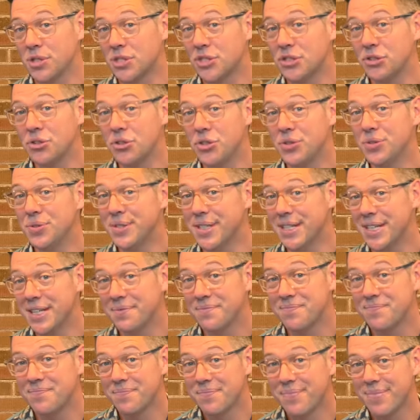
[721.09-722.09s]
still
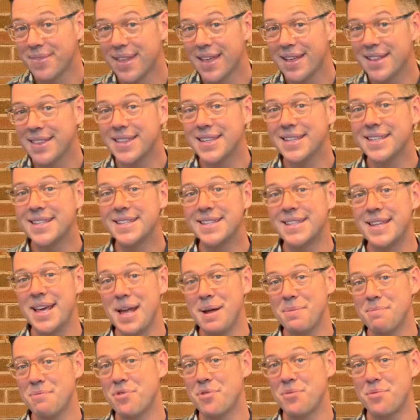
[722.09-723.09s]
using the
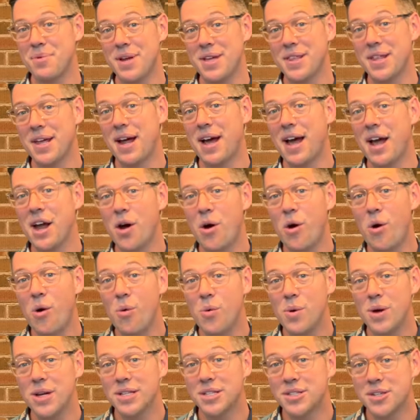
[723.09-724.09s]
same three that I
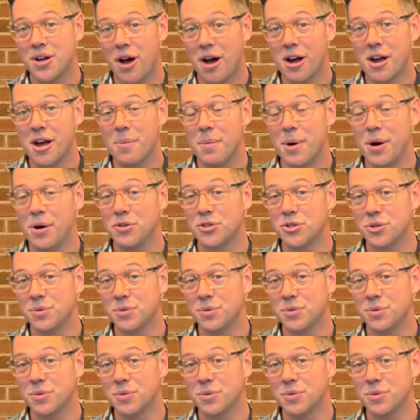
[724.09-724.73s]
always talk about.